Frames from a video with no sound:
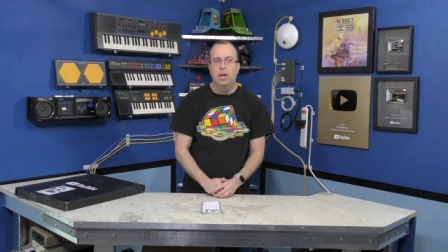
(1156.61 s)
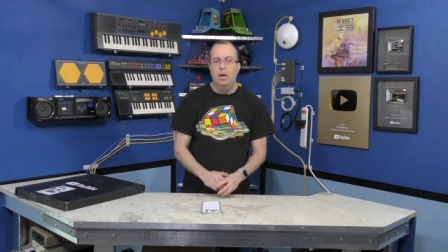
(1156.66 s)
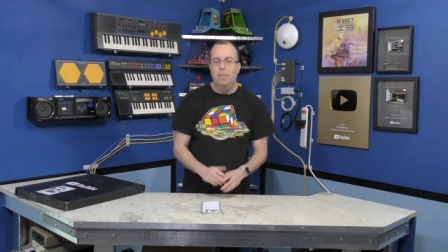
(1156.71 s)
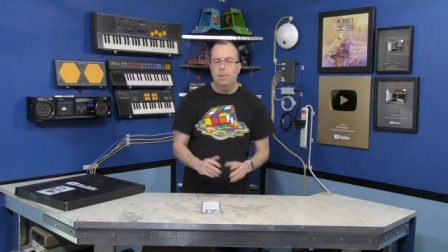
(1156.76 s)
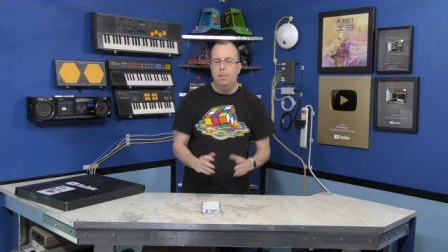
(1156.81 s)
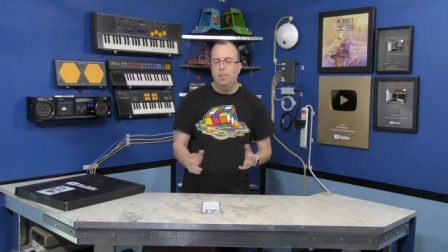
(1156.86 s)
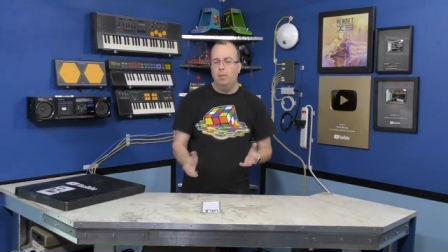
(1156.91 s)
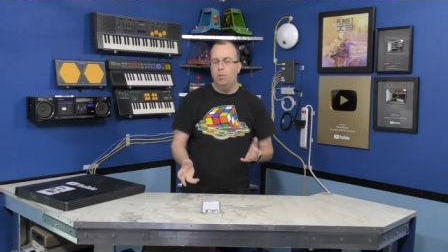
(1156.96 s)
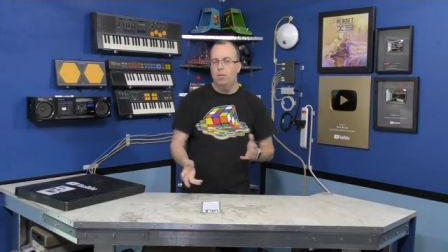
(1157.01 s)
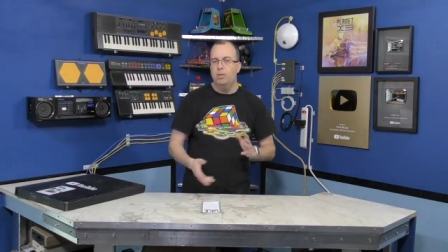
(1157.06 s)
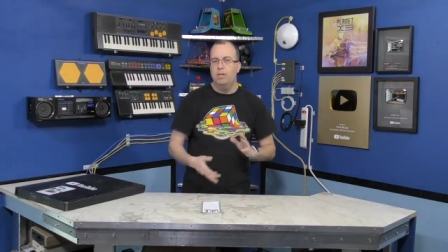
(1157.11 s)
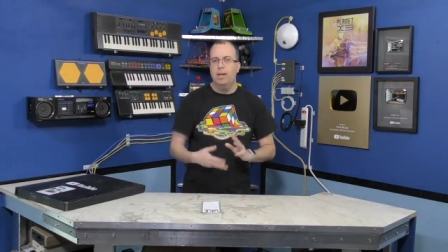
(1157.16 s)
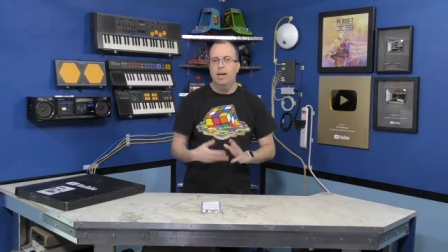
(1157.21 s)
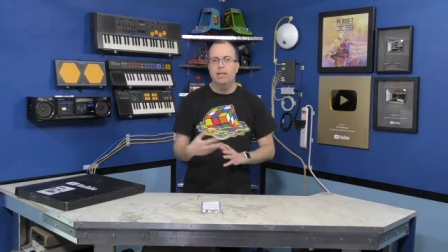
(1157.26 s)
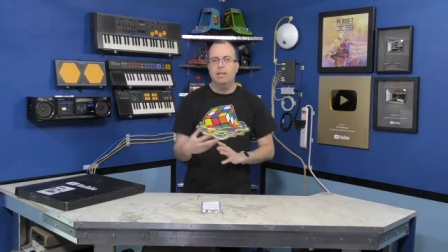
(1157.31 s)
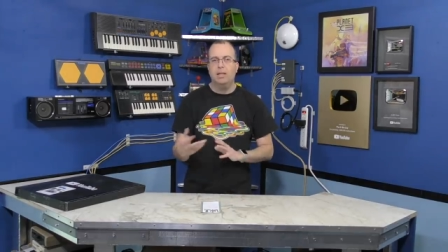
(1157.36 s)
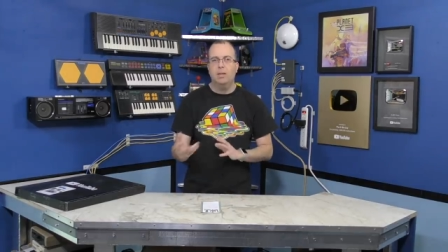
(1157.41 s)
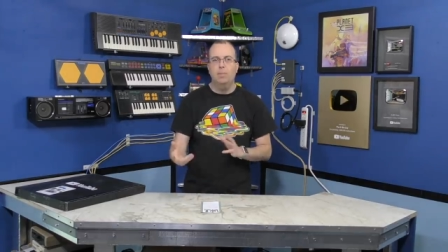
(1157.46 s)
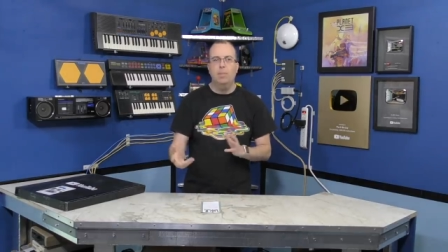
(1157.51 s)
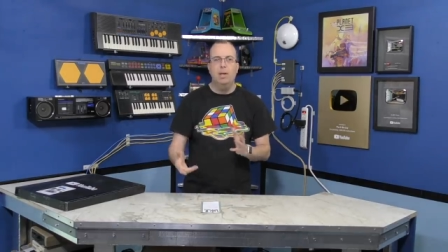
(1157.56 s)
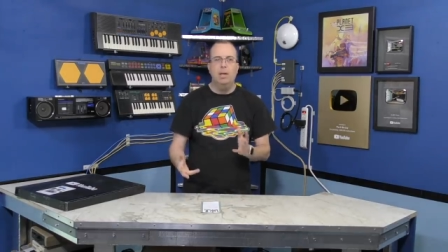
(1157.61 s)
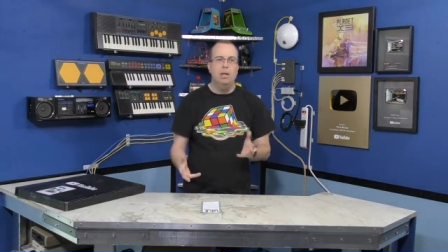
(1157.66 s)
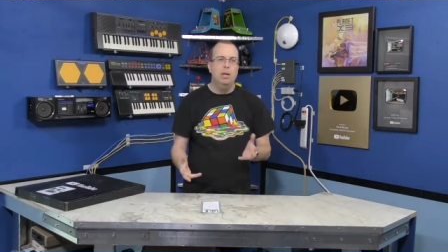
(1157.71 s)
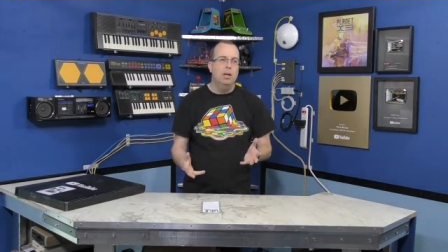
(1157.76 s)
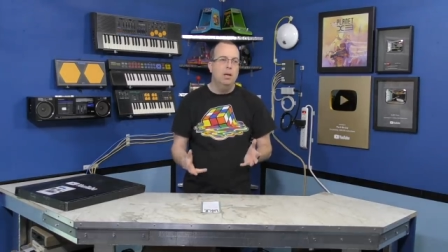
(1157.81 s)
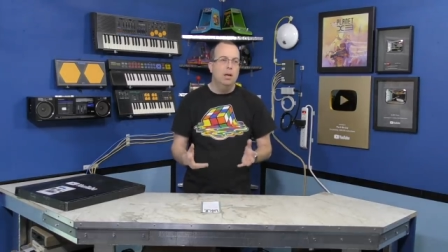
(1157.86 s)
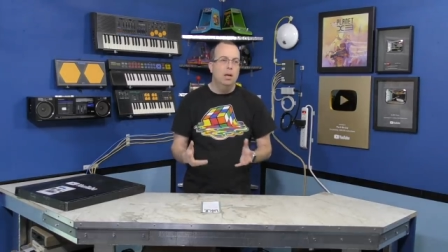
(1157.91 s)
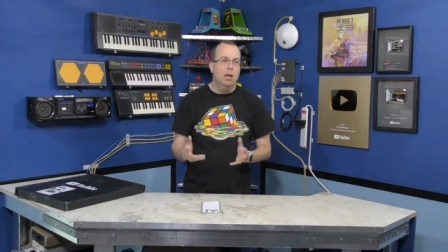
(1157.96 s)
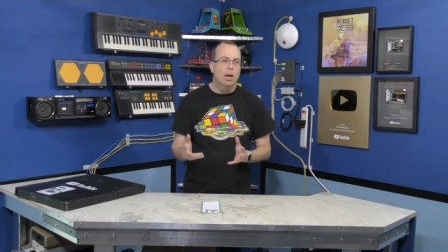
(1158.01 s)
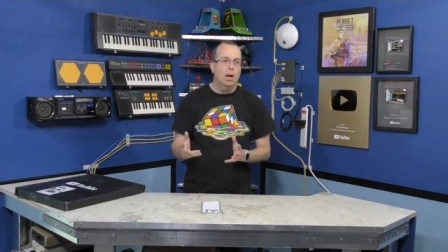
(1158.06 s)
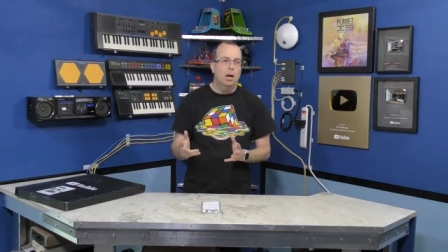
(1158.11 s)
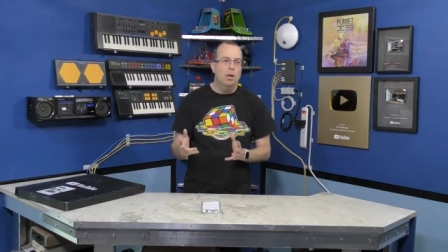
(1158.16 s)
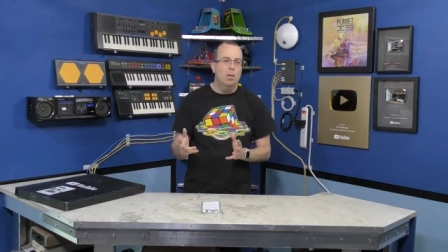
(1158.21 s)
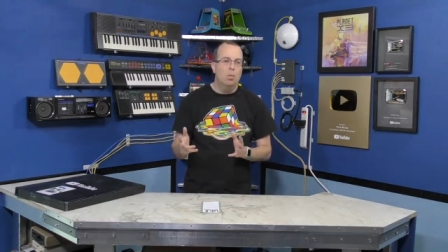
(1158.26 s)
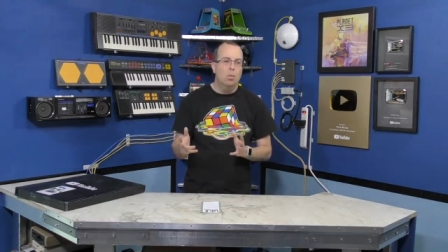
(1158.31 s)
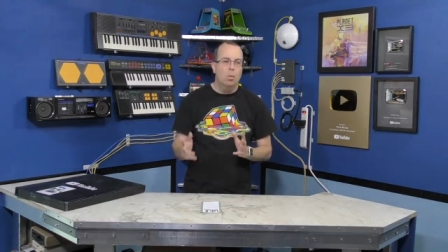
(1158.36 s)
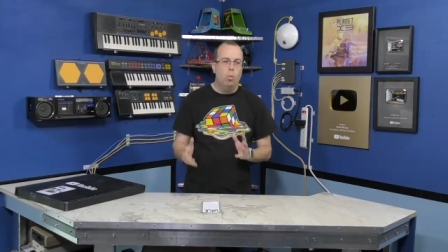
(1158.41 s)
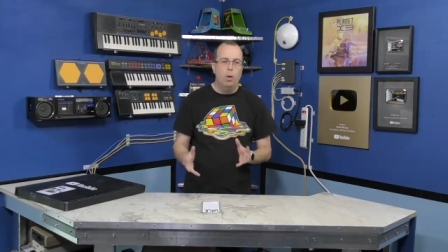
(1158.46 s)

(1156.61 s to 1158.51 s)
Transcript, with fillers: people are always asking me uh,